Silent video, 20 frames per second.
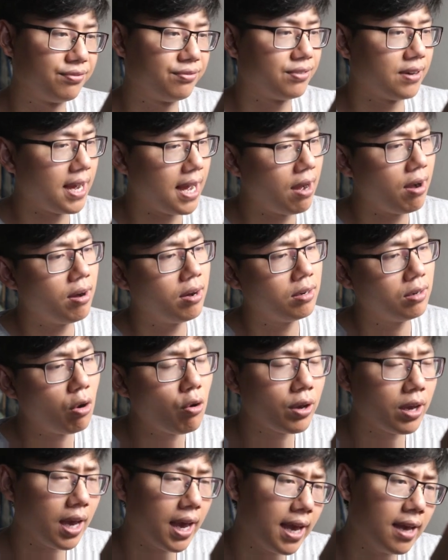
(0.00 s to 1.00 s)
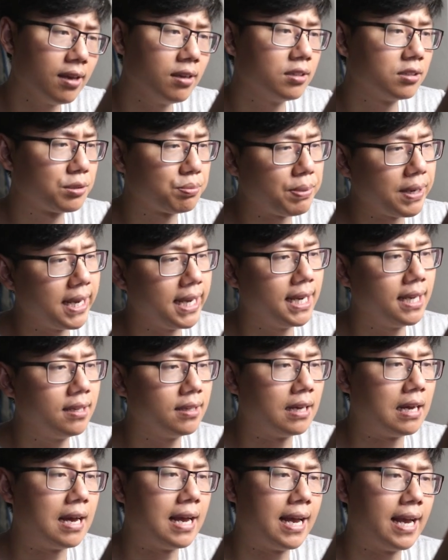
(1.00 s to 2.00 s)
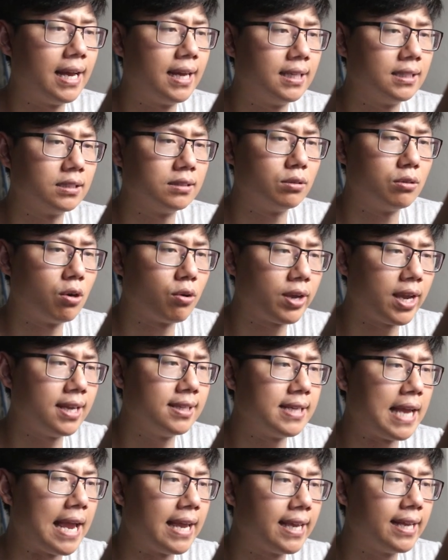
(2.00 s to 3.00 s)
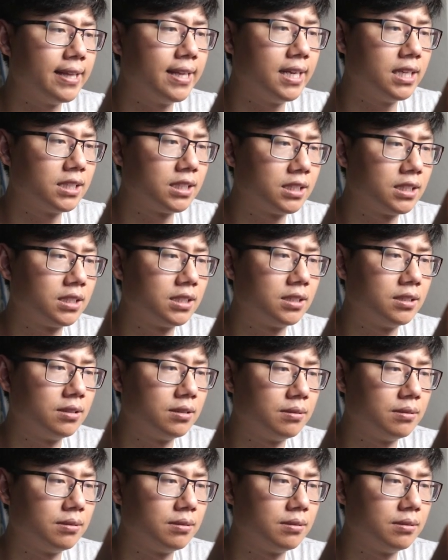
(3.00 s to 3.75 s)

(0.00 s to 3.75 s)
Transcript: Oh, okay speed and okay tankiness,